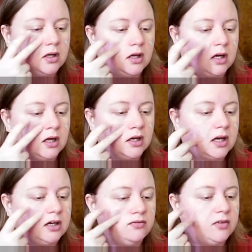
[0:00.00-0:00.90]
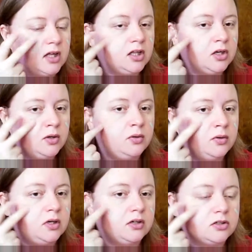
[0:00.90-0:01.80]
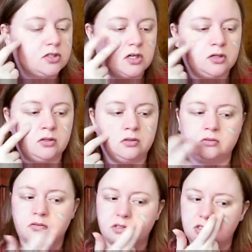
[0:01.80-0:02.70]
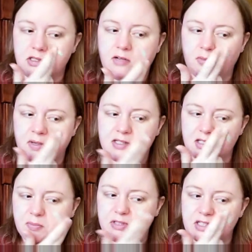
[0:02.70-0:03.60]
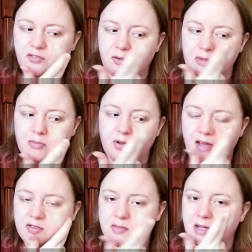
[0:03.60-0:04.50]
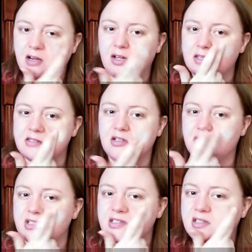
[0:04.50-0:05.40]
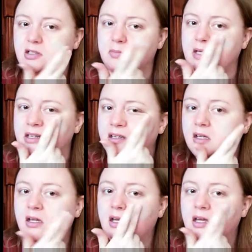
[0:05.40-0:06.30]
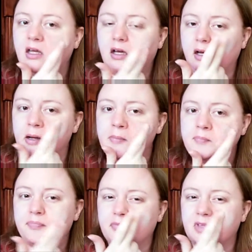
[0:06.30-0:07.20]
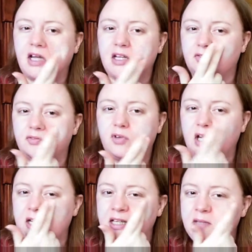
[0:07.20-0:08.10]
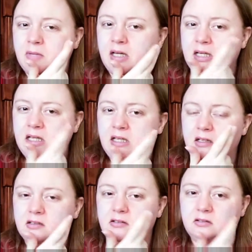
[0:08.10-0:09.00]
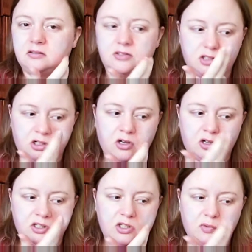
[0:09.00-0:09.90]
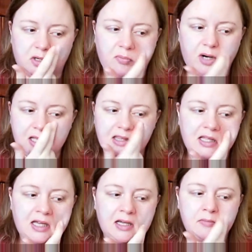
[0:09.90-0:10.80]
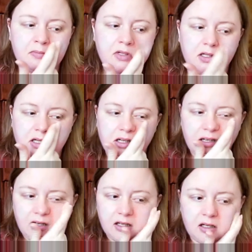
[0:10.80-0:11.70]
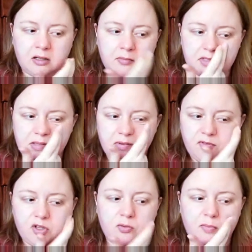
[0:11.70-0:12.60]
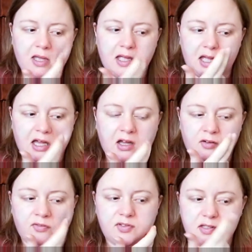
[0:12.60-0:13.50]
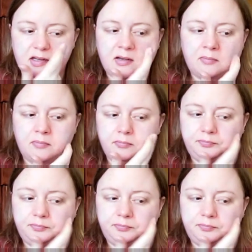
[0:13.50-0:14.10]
kind of yellow undertones. Everybody's a little bit different. Maybe you have some areas that are just a little bit kind of ruddy, muddy, dull, and you want to brighten them. Some of you may have some